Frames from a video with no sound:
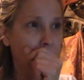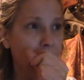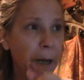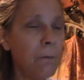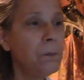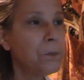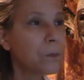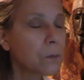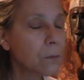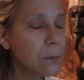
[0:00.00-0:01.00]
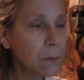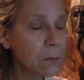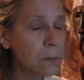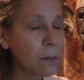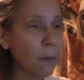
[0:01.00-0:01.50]
Right?
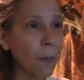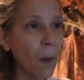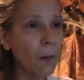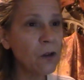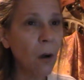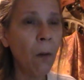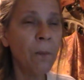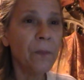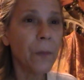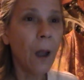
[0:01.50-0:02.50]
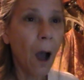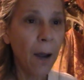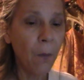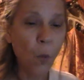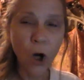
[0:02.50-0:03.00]
So,
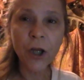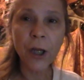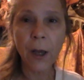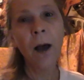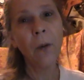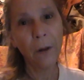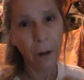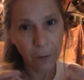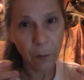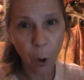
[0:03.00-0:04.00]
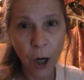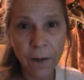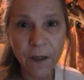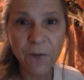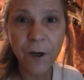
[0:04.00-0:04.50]
I'm working out. The point
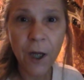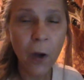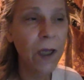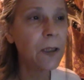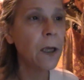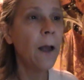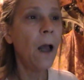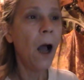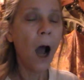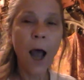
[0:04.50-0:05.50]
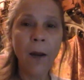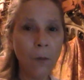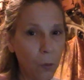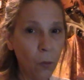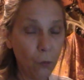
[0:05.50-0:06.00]
of this video is I
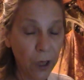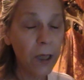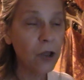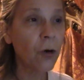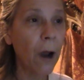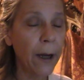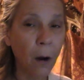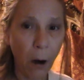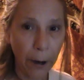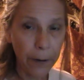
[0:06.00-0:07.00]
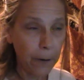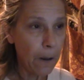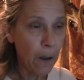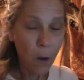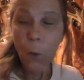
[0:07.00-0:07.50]
am really trying hard
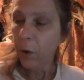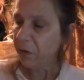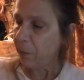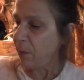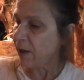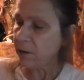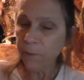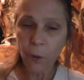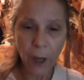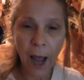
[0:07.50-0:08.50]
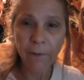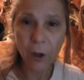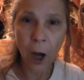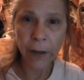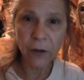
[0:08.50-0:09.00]
with the best of what I've
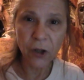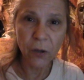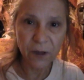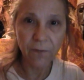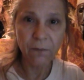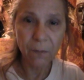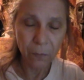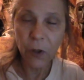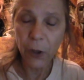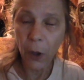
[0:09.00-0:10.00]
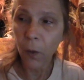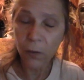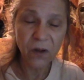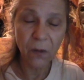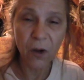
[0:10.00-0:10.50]
got in terms of, you
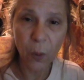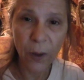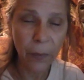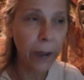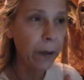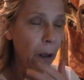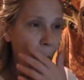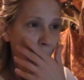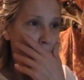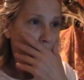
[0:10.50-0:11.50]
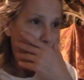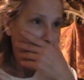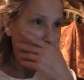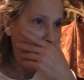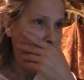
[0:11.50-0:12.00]
know, equipment
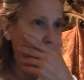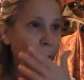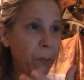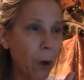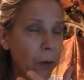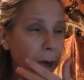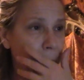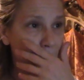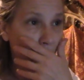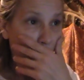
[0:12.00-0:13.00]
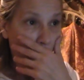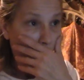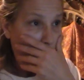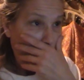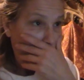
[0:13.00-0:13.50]
and programs
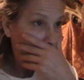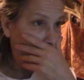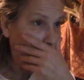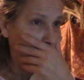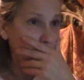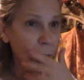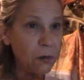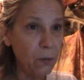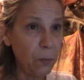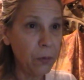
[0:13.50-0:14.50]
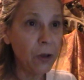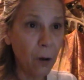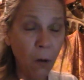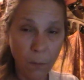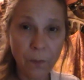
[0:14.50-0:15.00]
to, you
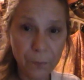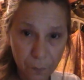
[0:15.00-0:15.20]
know,